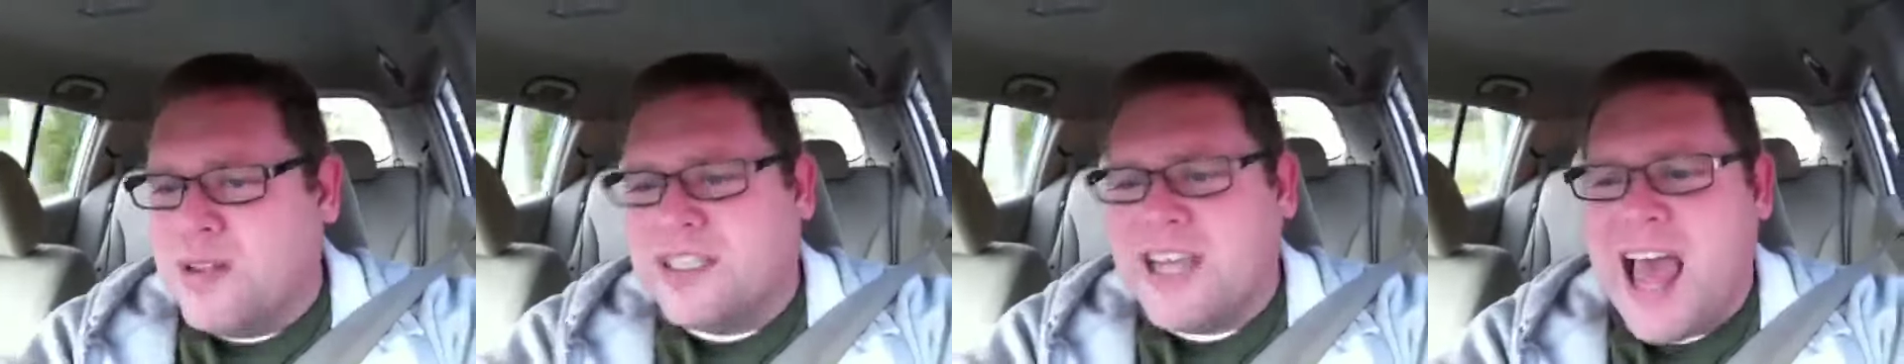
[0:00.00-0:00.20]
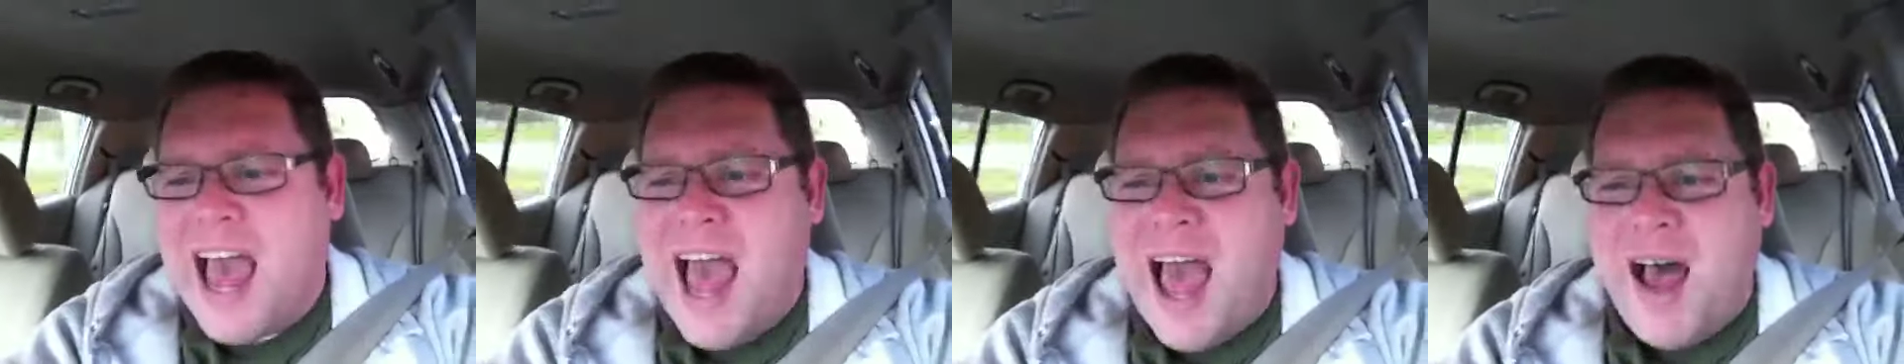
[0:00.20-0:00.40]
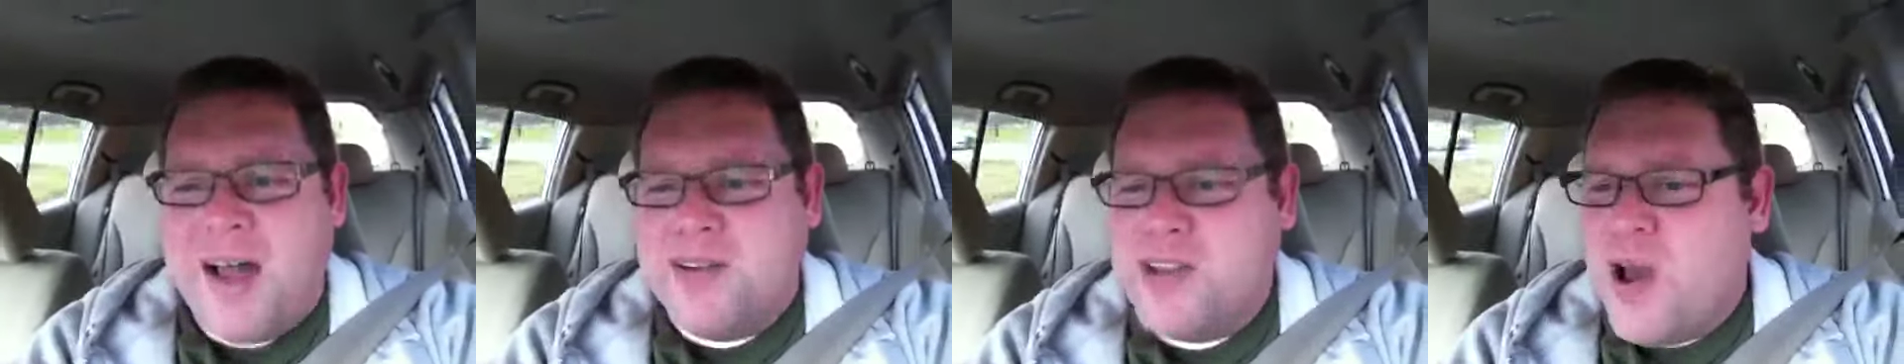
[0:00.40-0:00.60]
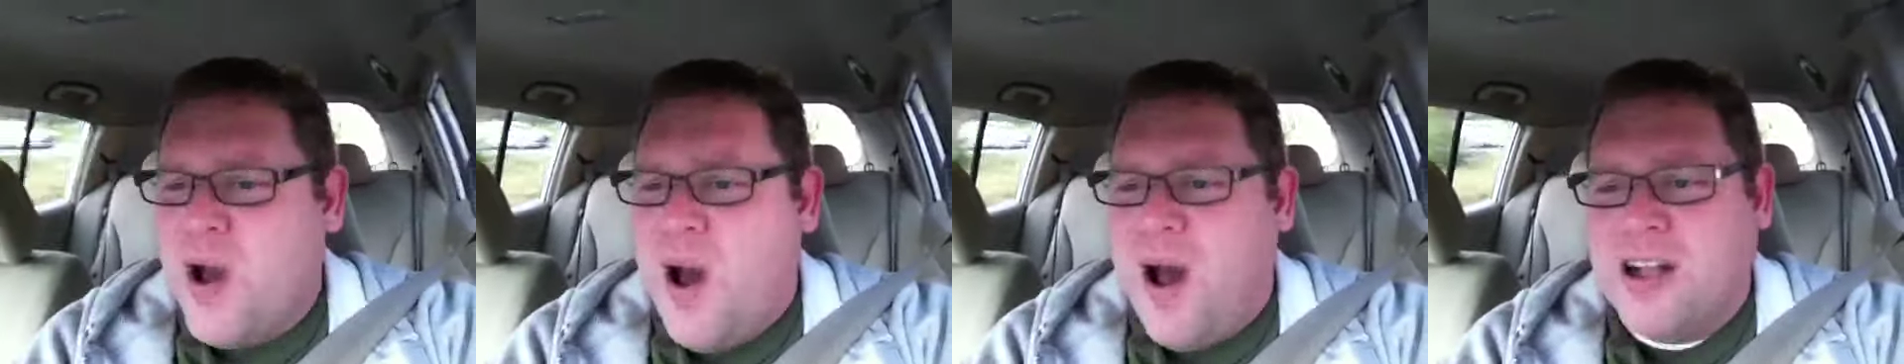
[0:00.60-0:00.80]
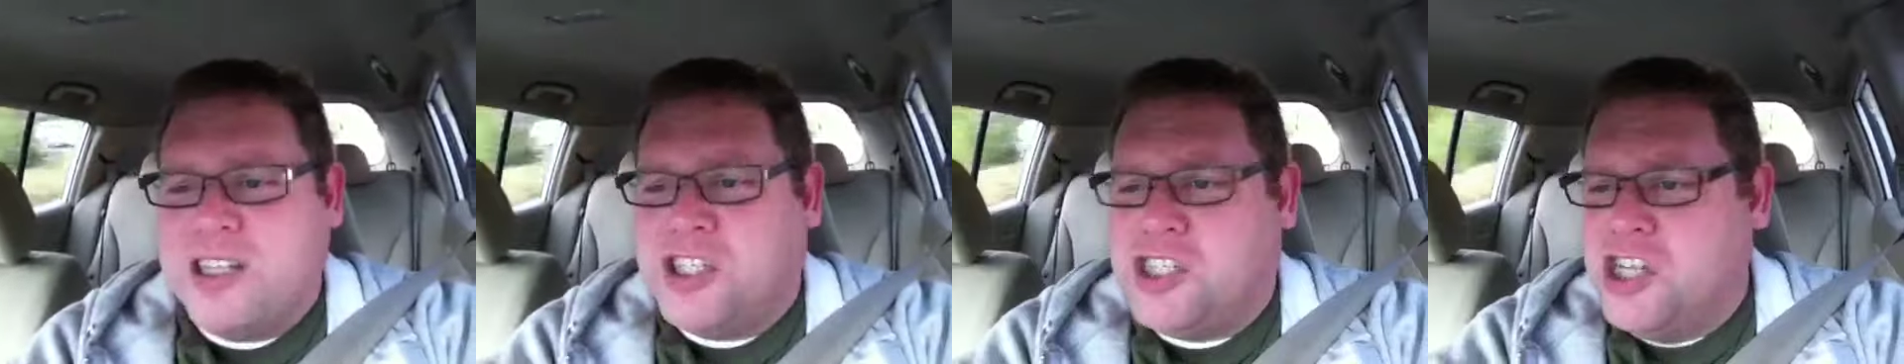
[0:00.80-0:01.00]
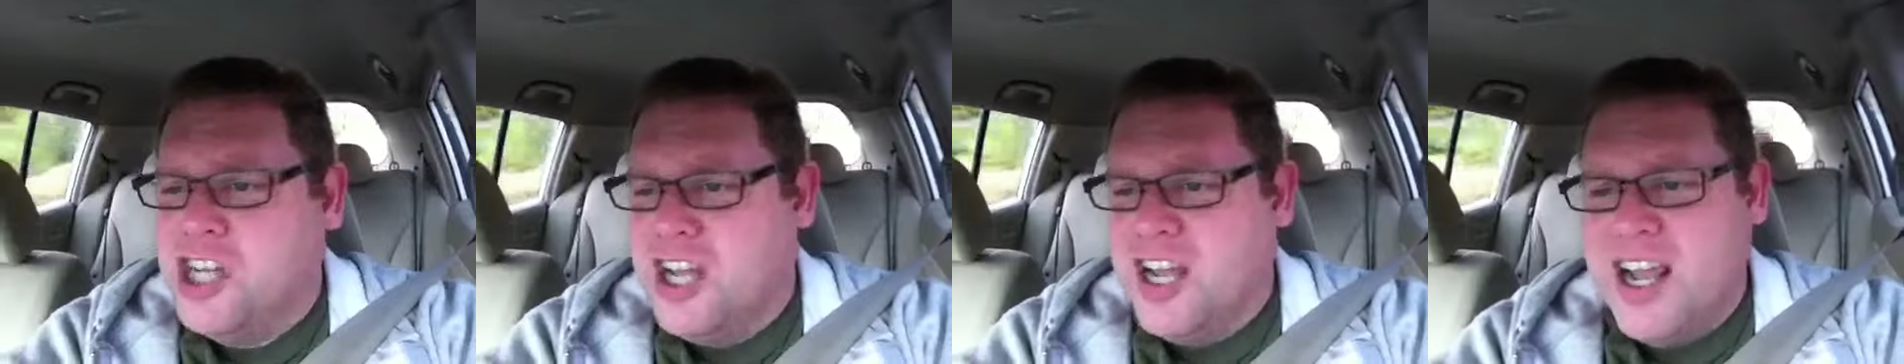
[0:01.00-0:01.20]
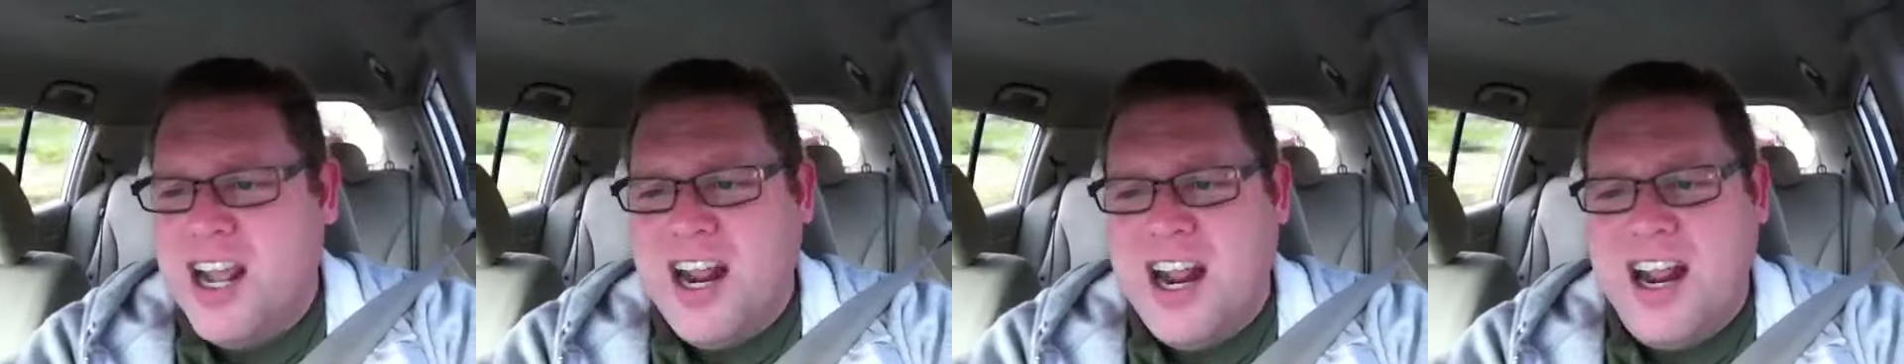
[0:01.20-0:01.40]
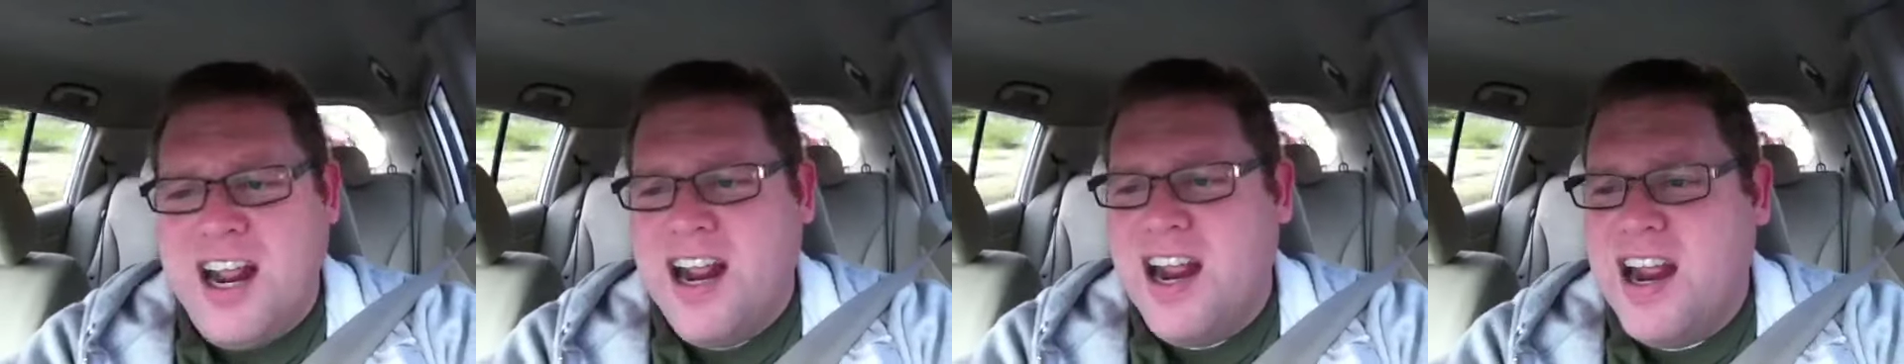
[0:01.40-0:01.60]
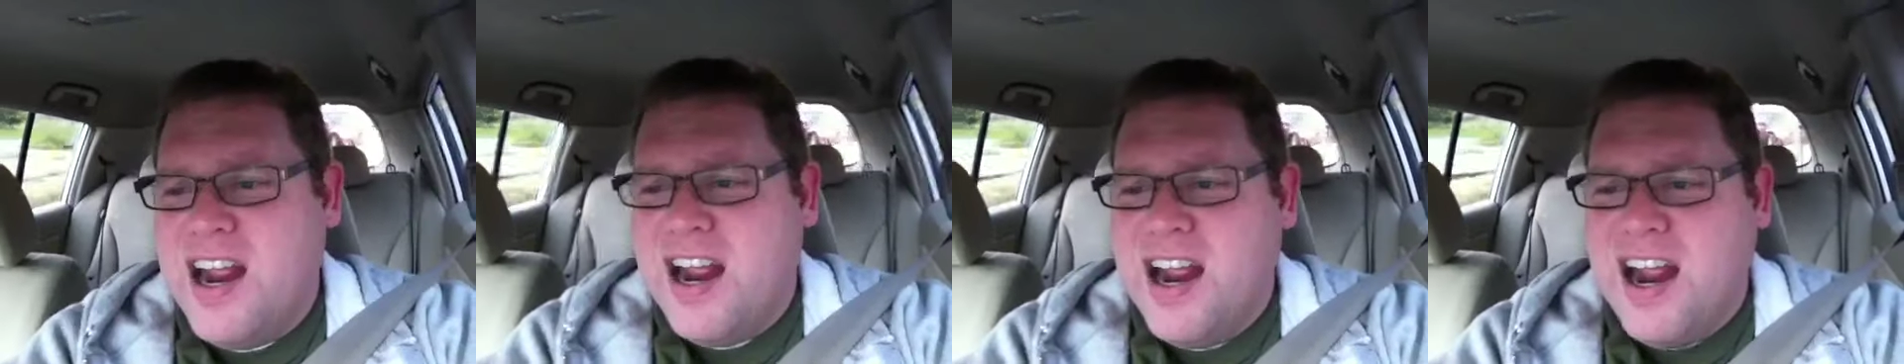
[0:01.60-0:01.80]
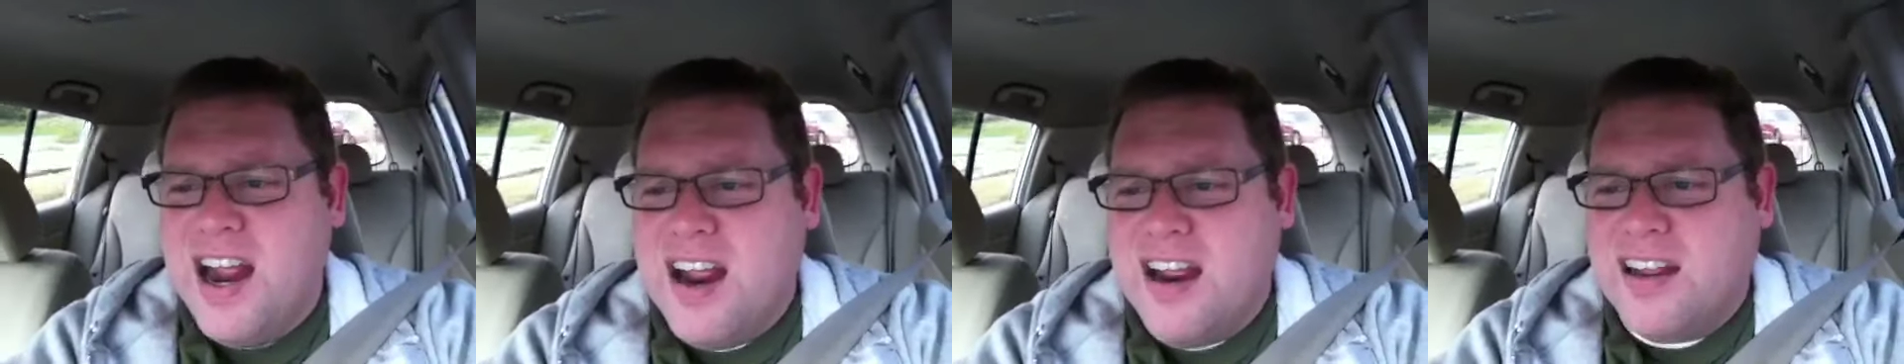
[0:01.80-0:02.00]
down your
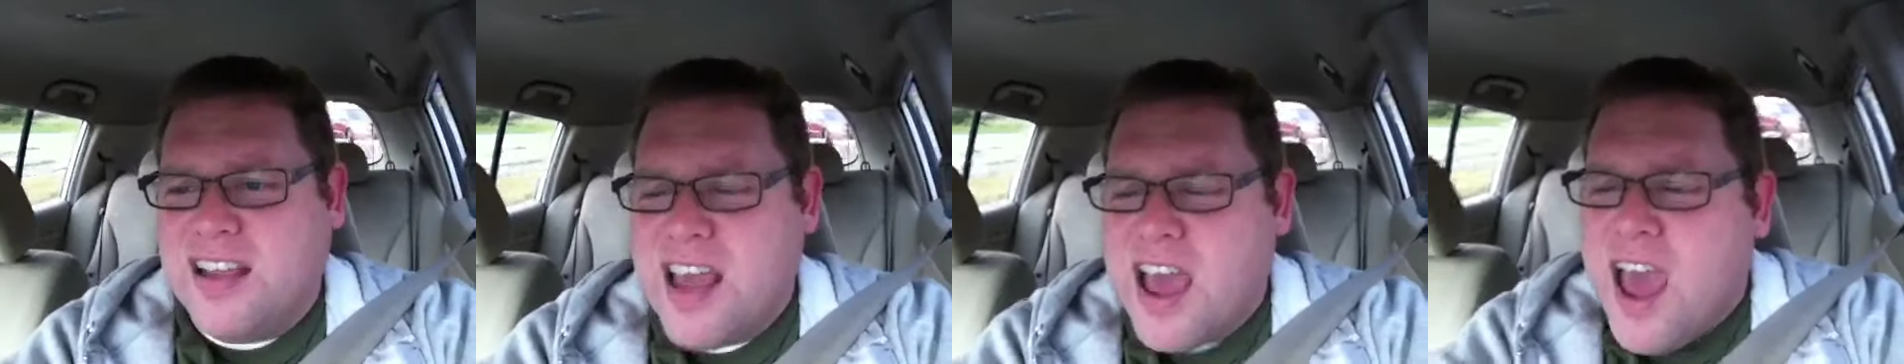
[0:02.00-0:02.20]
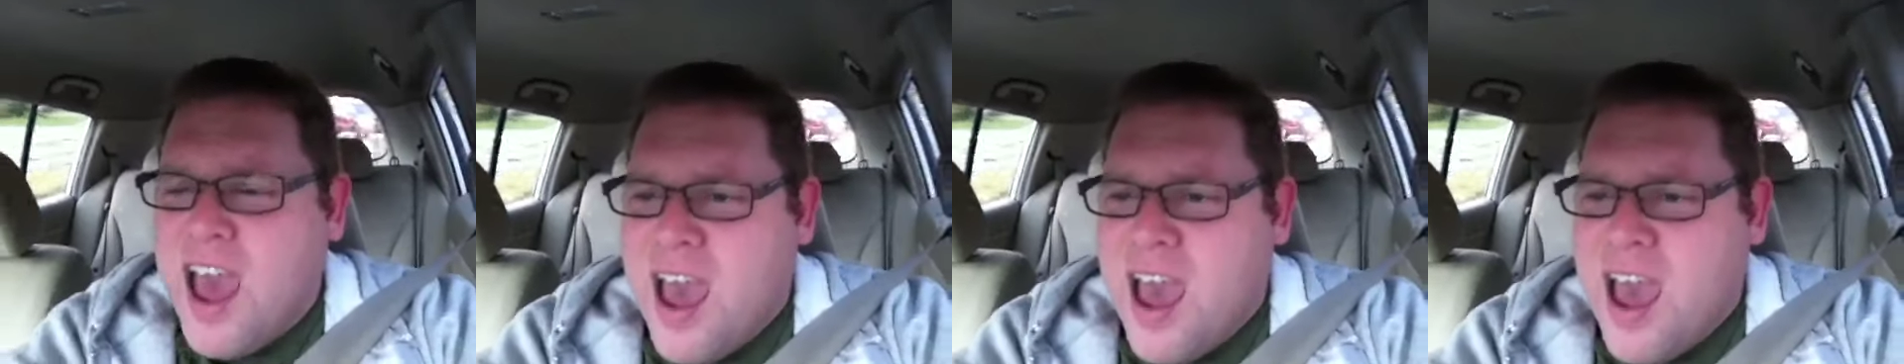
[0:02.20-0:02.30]
cheek.